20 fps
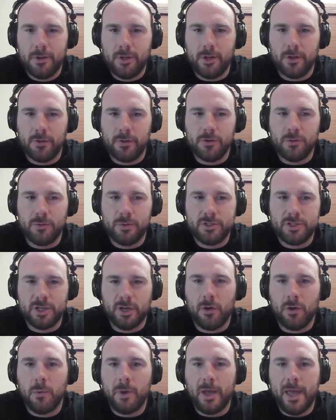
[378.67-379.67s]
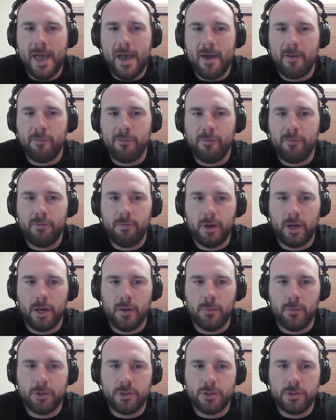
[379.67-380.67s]
do we sell what we have,
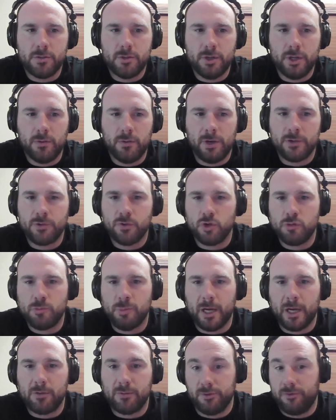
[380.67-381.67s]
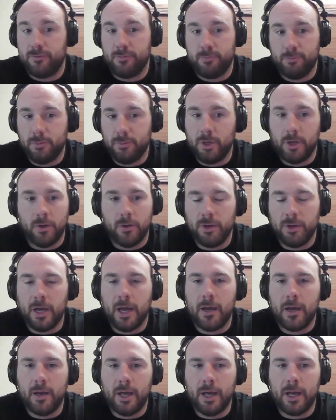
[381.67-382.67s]
which in retrospect was,
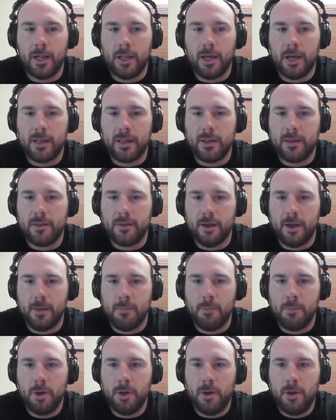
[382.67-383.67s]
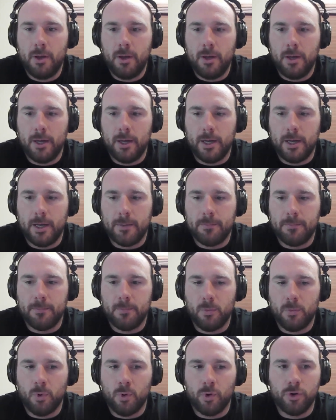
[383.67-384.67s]
not a lot at the time,
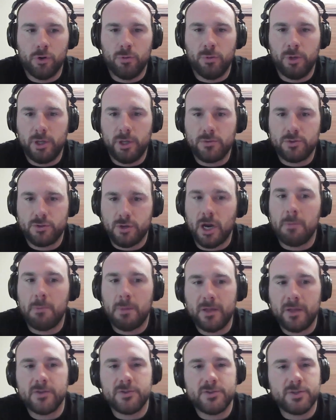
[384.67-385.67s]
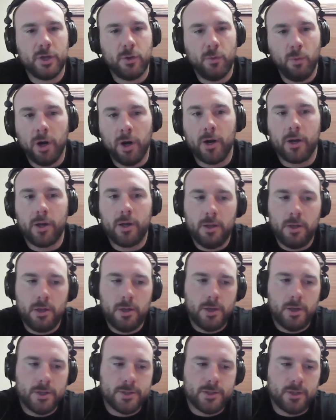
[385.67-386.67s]
or do we try and make this thing work?
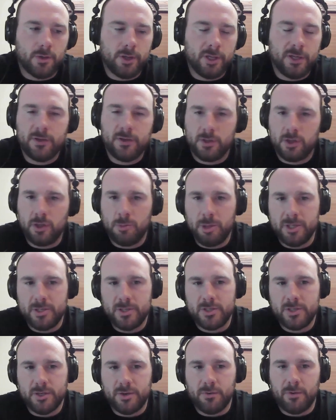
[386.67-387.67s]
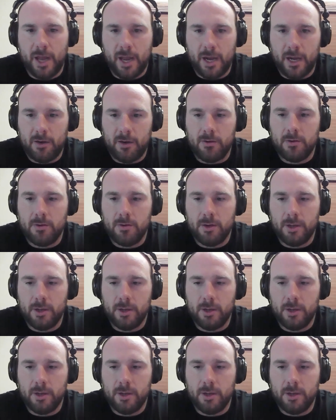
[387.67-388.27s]
So they took the business and ran it